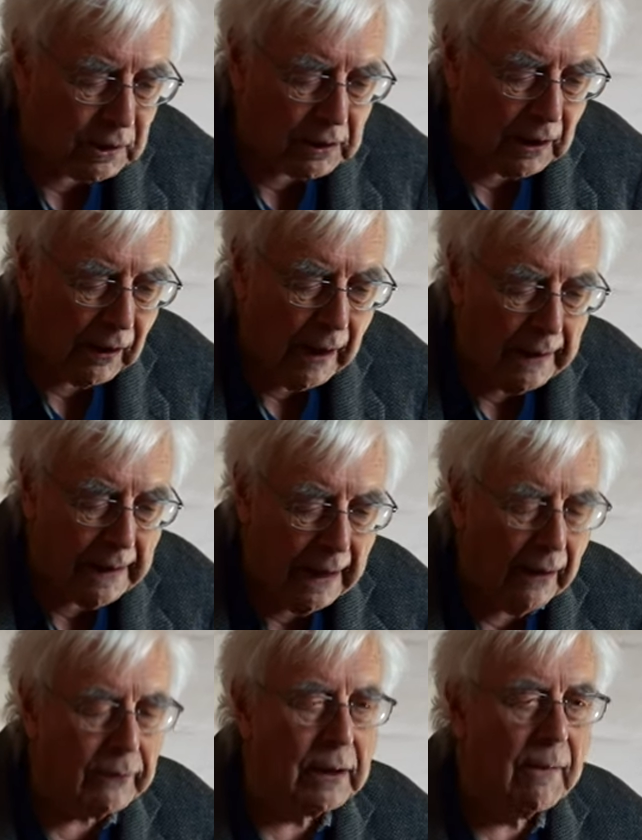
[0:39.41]
tried
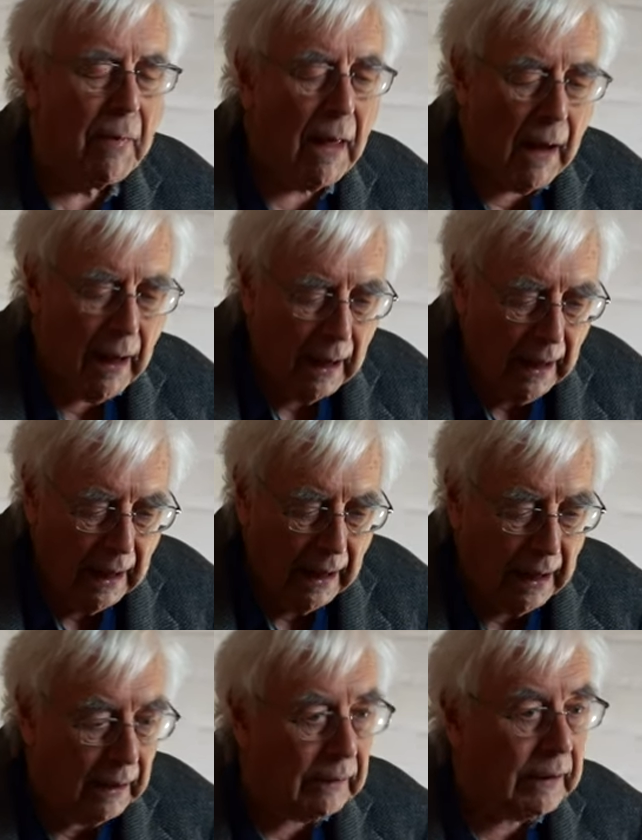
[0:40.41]
out
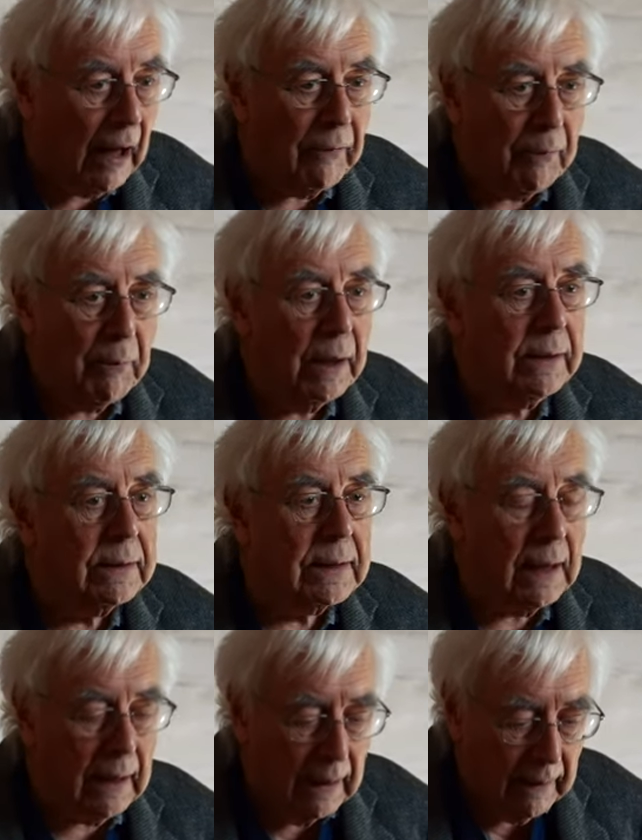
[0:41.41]
in government,
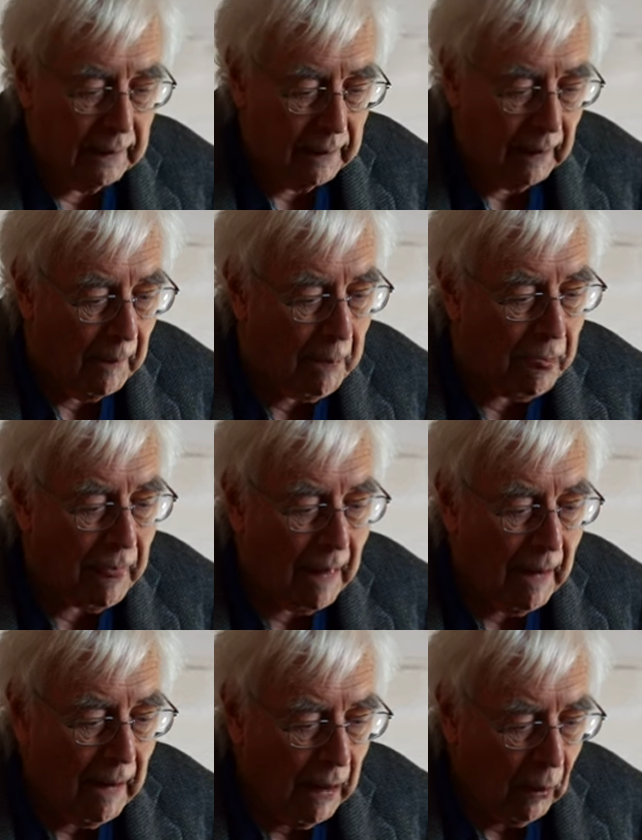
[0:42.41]
in
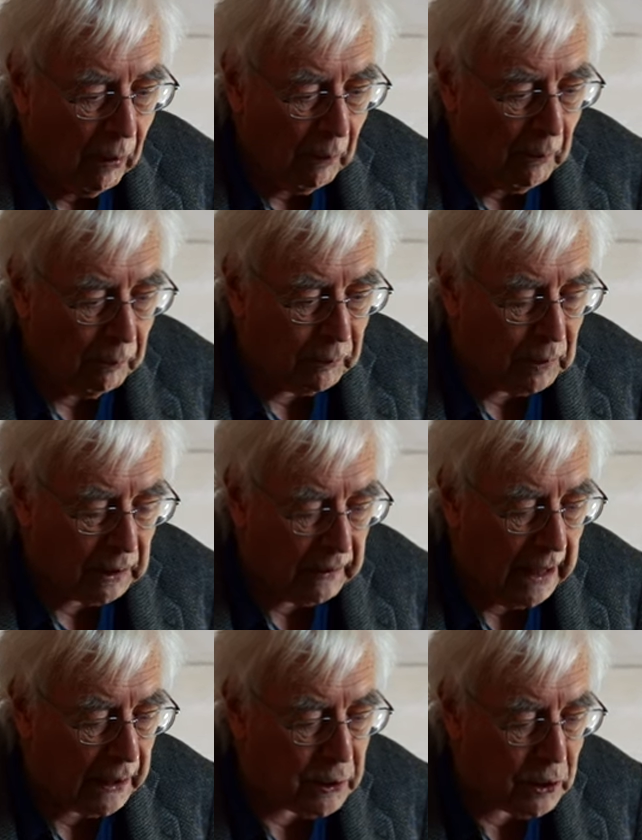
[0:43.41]

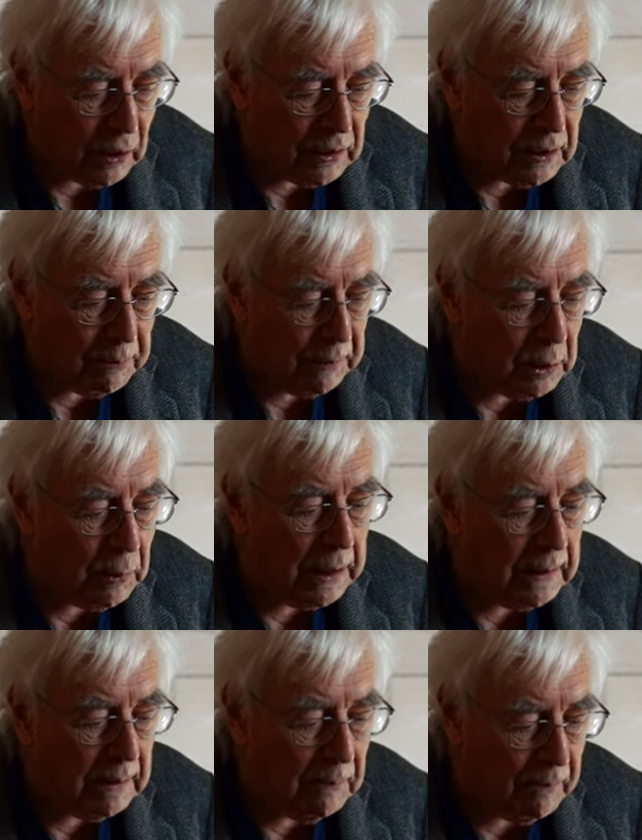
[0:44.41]
connections
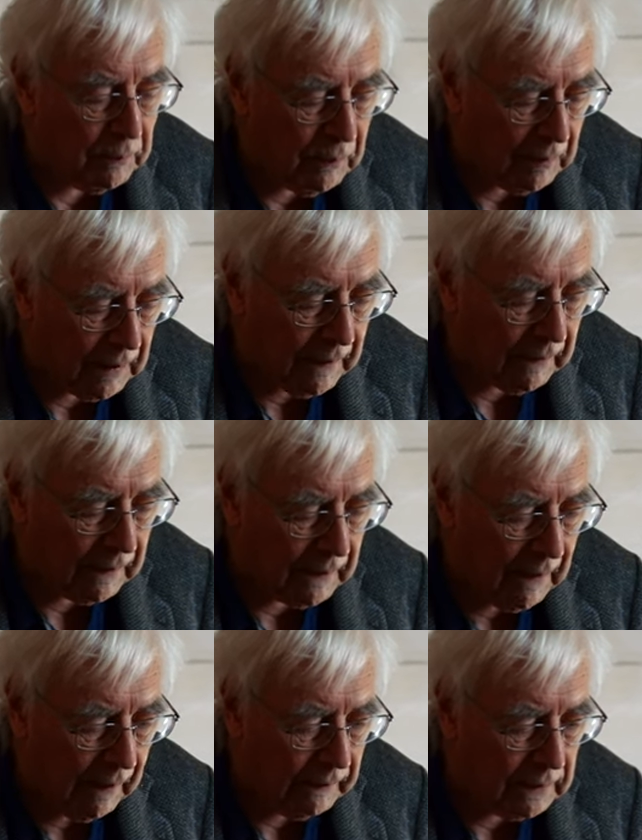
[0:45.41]
between
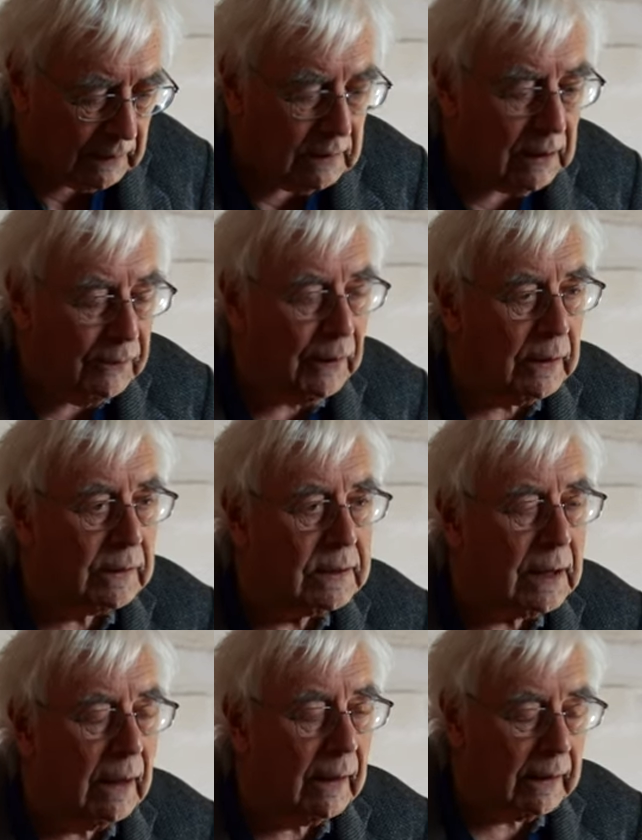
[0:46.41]

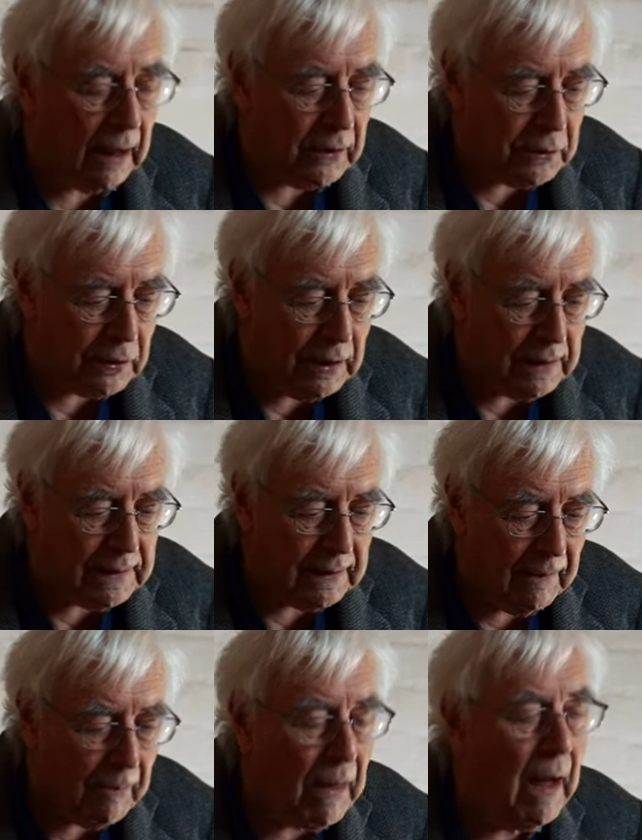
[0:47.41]
different countries,
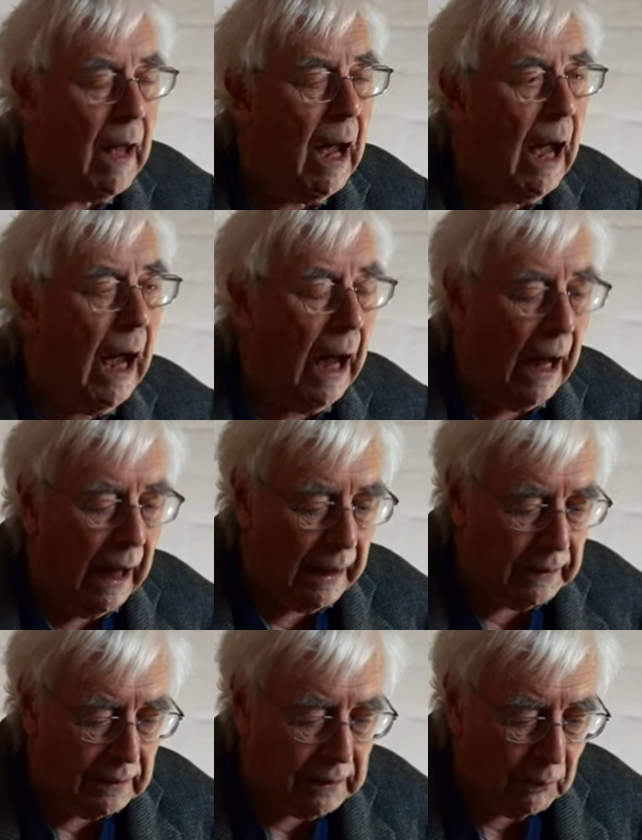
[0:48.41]

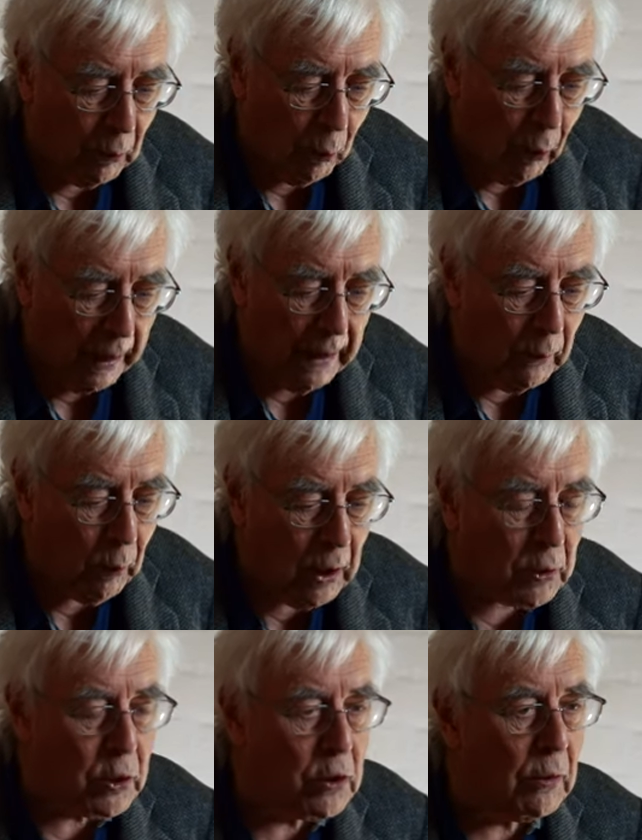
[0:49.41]
and the way in
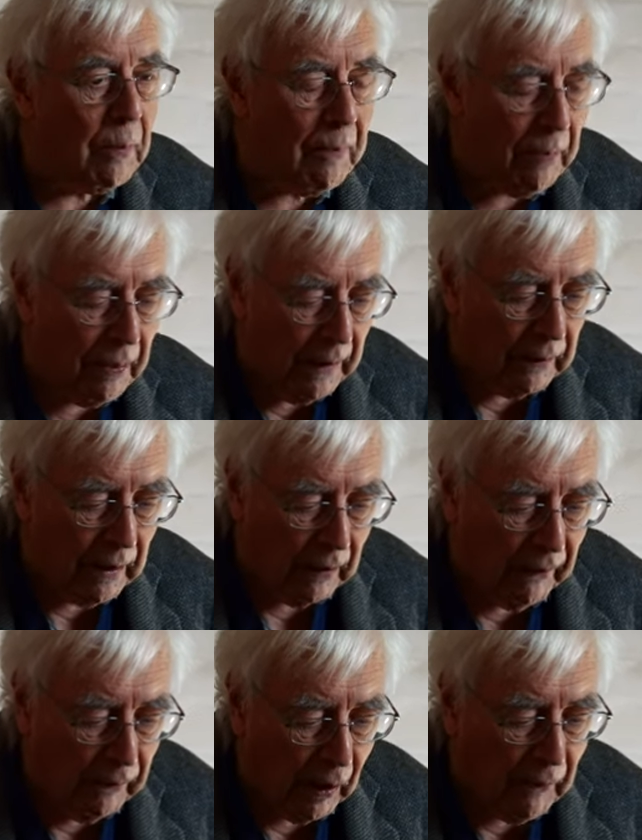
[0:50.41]
which there
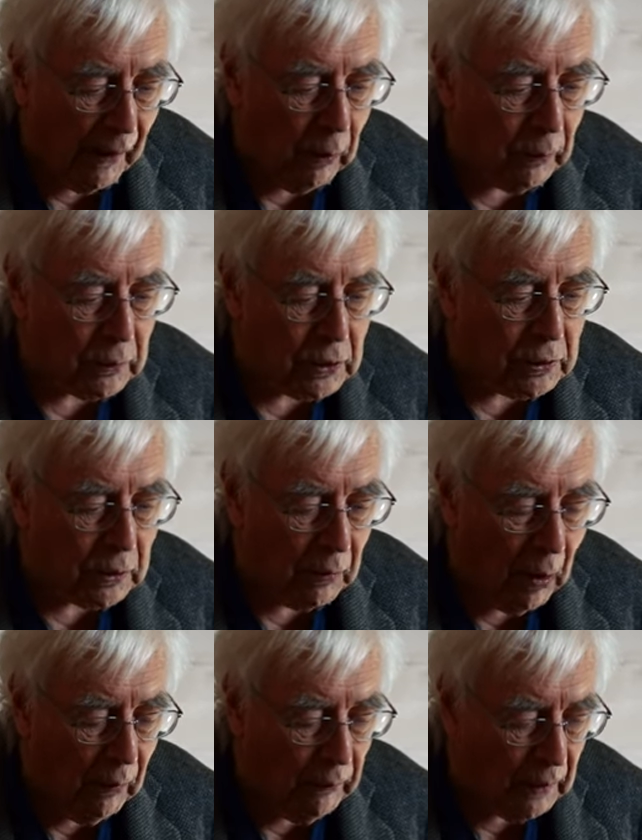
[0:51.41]
are revolts to
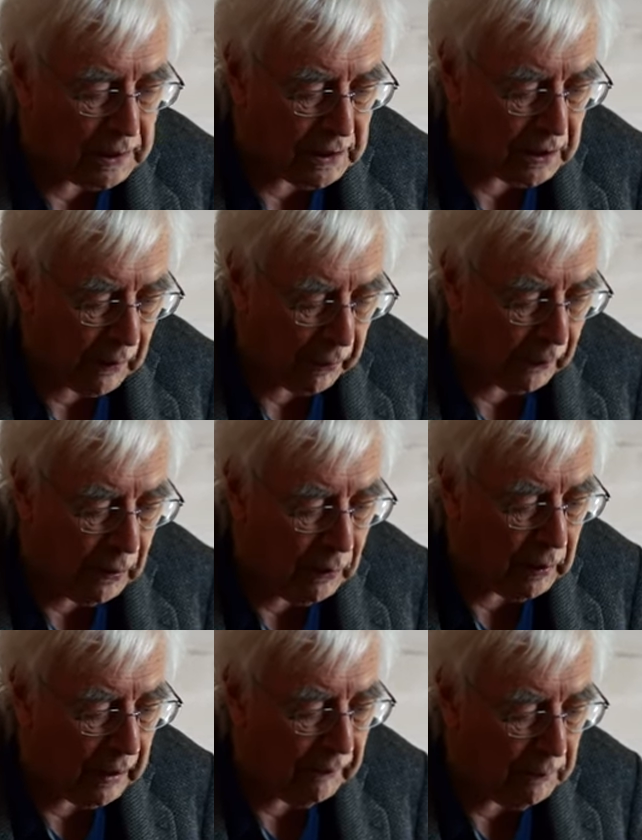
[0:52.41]
overthrow
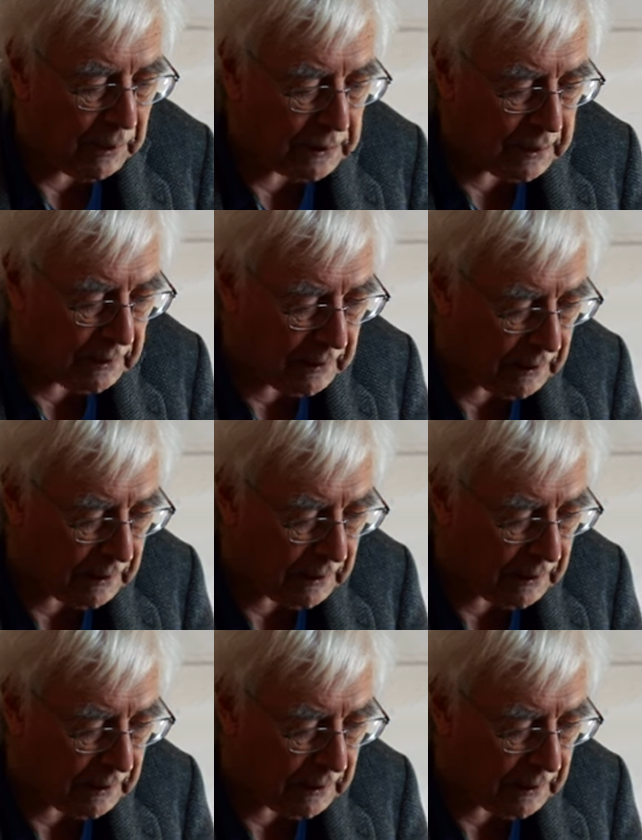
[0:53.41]
governments and